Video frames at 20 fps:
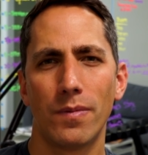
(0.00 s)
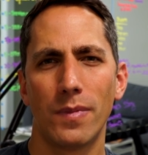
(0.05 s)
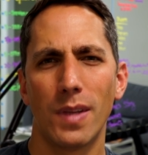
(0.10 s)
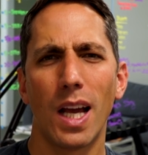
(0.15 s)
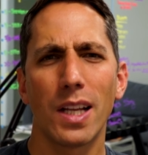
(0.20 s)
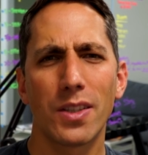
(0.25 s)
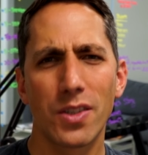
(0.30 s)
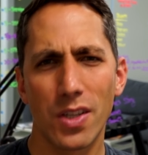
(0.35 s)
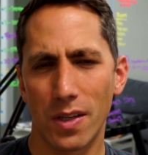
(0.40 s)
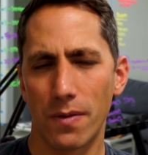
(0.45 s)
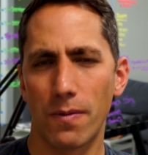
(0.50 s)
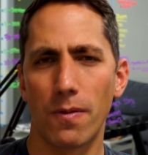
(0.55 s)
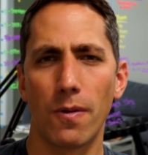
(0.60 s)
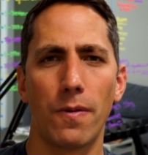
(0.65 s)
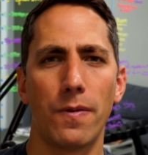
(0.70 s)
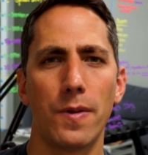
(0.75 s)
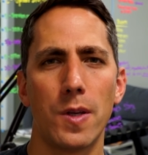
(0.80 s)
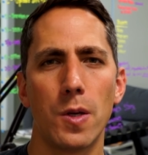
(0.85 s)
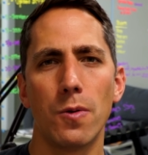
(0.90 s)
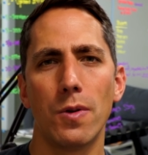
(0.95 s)
not just for
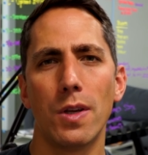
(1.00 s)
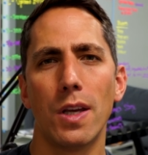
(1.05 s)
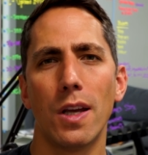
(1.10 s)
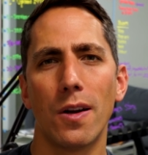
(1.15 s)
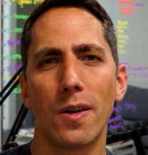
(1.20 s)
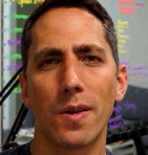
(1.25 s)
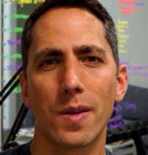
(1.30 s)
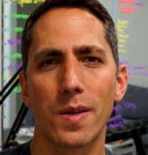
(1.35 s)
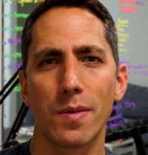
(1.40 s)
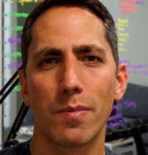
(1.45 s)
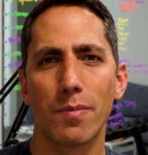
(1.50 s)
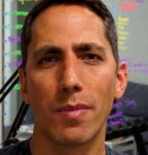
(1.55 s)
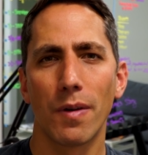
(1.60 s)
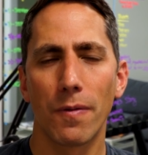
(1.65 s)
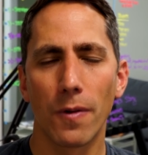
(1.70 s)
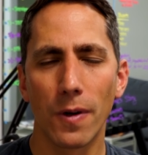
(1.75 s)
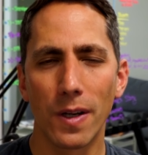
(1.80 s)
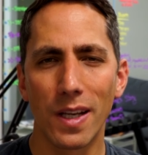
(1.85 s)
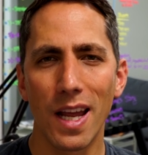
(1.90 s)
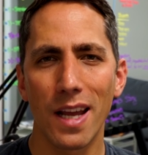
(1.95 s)
a few years, but
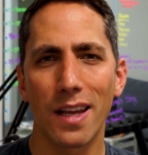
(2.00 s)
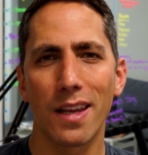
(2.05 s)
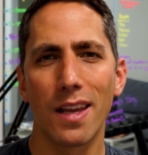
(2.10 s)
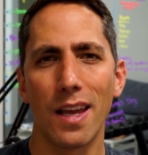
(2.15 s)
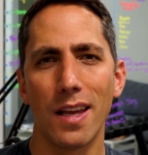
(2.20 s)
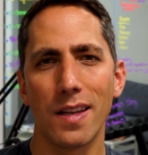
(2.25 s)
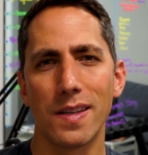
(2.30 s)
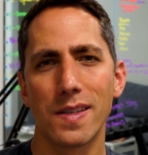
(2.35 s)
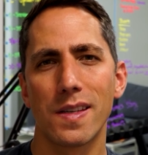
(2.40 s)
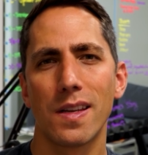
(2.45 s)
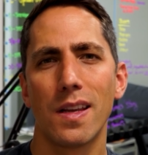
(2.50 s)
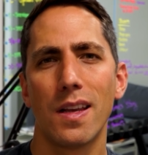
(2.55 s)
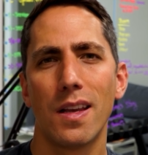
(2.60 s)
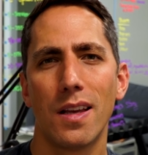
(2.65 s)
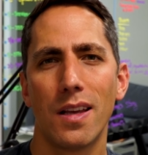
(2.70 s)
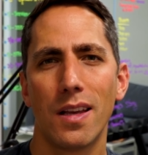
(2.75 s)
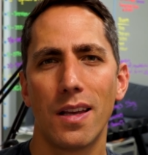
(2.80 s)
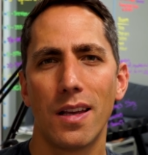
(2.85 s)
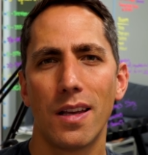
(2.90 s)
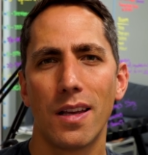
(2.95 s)
for decades,
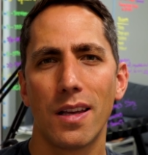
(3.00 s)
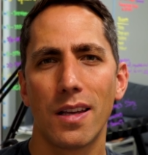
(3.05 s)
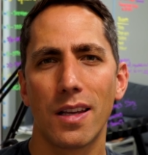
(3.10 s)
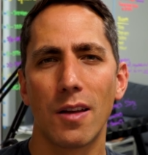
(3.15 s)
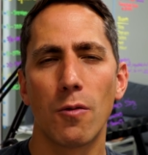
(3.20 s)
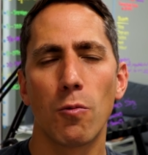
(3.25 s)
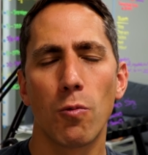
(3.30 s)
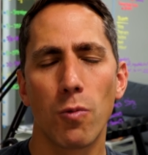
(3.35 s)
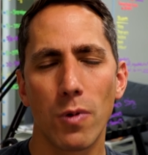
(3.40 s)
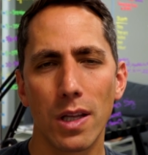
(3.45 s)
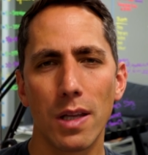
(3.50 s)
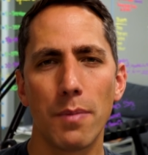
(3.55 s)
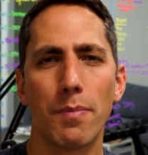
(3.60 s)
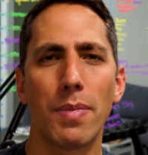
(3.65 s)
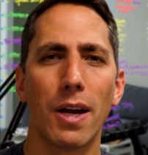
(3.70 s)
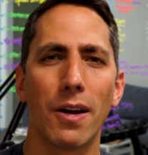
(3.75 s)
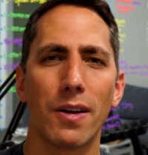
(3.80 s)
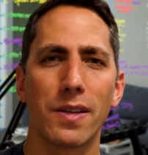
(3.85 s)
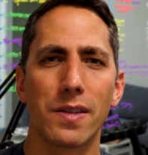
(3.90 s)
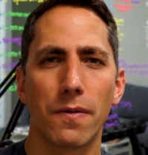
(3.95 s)
can really
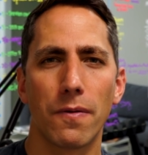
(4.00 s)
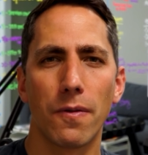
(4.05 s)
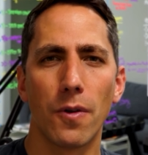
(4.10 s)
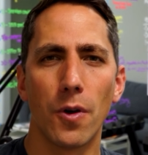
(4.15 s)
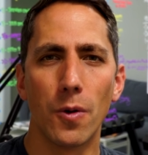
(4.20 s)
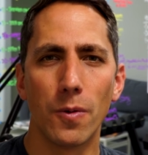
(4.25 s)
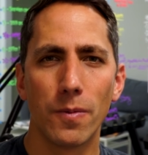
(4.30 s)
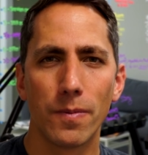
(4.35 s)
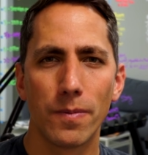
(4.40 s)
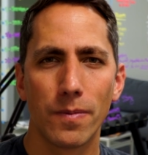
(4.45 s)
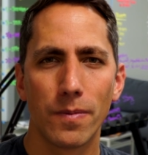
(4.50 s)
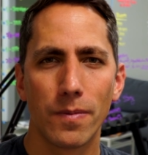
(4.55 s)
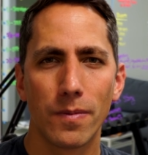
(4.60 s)
bear its fruit.